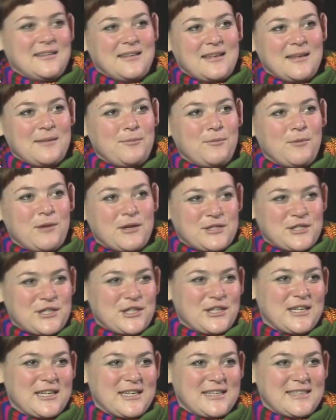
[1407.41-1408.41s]
Keep
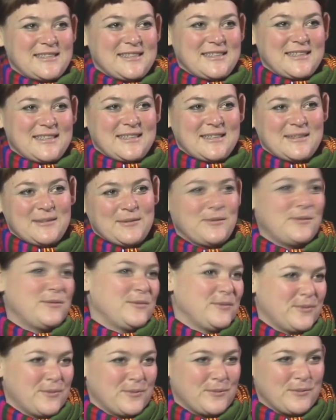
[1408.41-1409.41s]
watching us, and
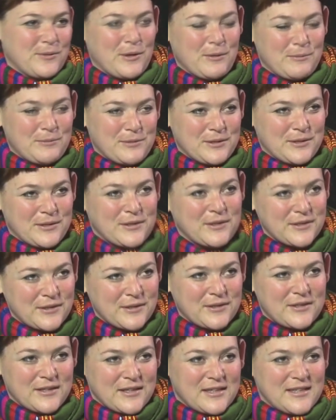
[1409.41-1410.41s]
we hope to
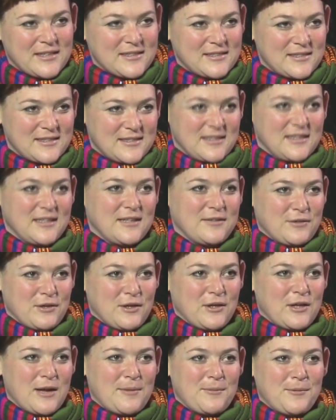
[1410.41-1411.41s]
deliver
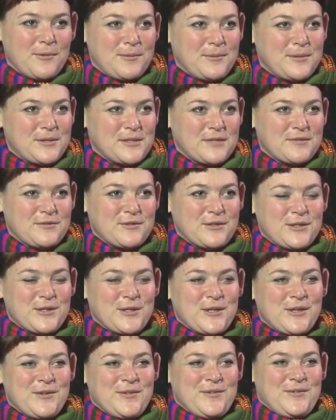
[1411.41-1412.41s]
a lot more music for
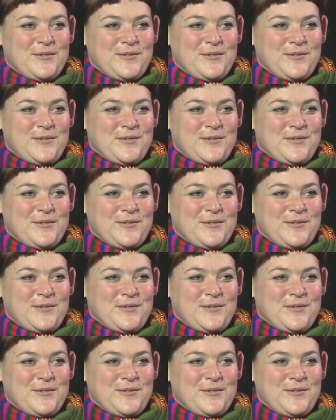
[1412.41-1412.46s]
you.